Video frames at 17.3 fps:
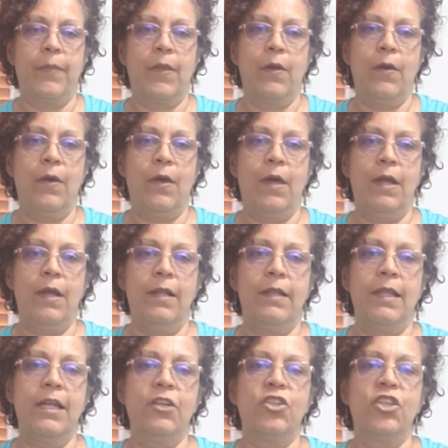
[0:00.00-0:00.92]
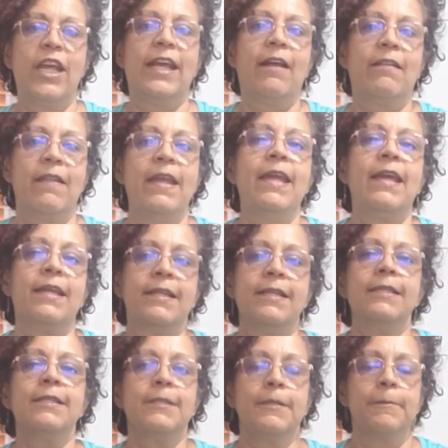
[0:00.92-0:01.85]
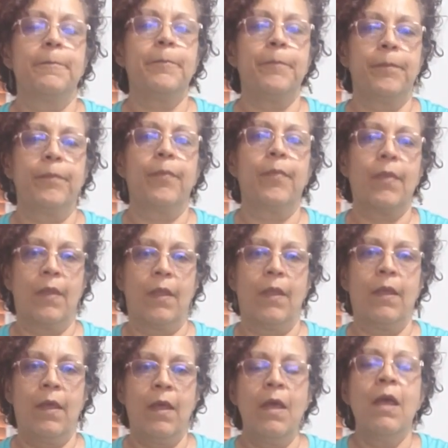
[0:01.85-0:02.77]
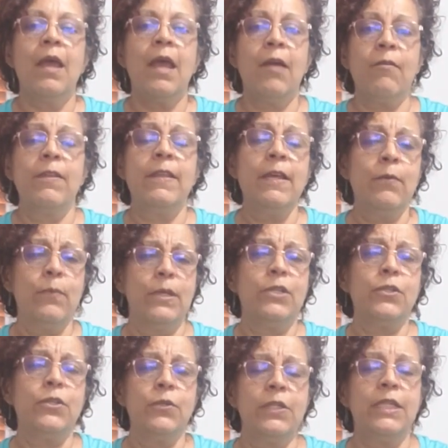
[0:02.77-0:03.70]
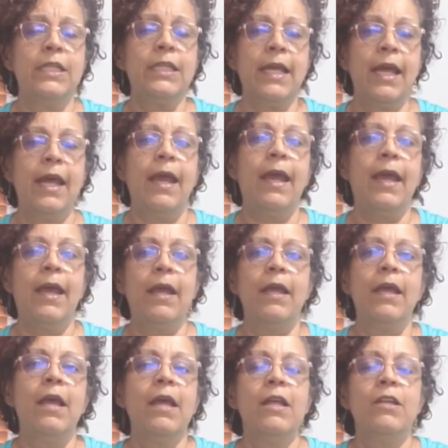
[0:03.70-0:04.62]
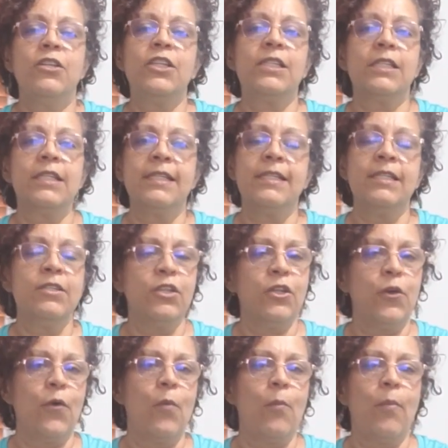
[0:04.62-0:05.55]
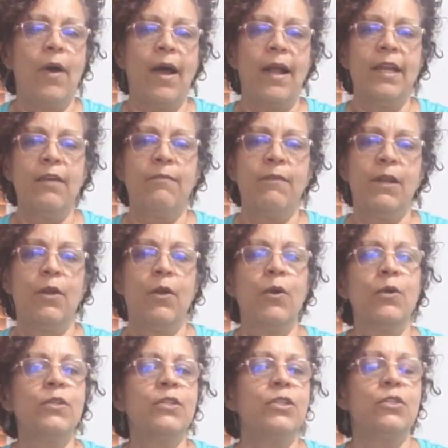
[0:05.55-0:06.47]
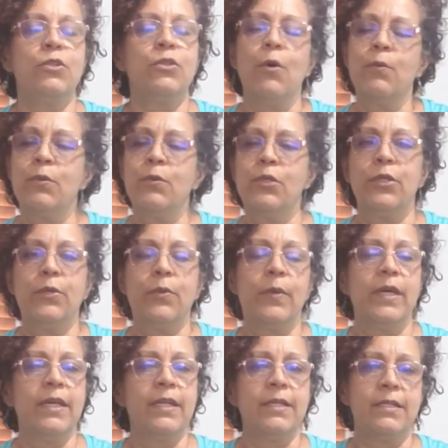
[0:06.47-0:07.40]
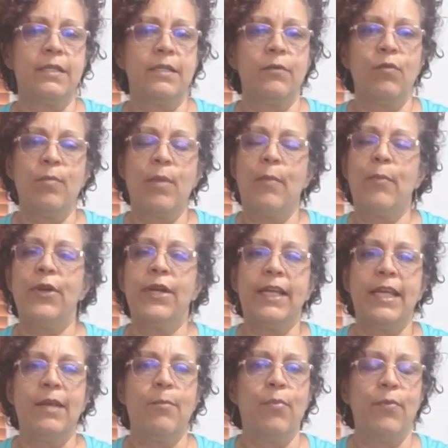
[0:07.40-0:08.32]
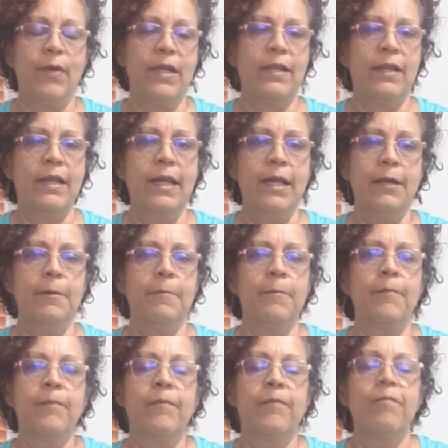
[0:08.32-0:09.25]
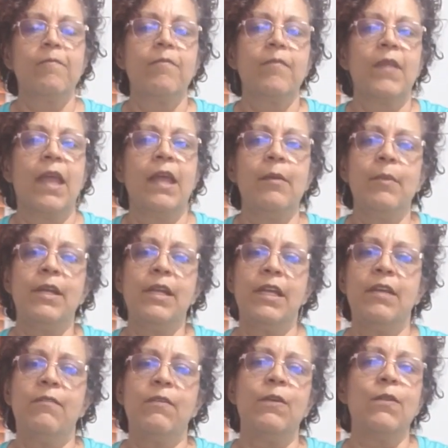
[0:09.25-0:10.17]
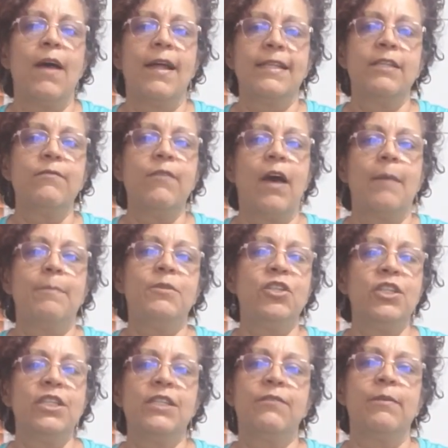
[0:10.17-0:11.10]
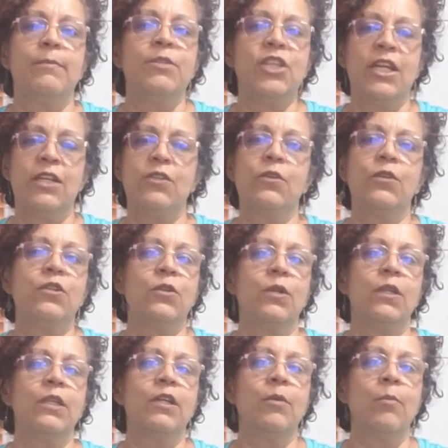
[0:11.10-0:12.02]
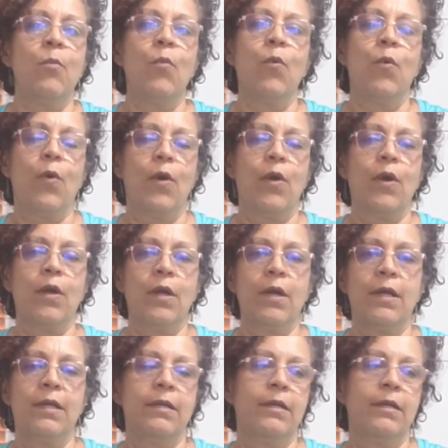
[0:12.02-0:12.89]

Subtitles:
Good. And then shake out the hands. Everything we do today, just listen to your own body. If it hurts, don't do it. Remember to keep breathing. And I'm going to give you lots of options from gentle to a little more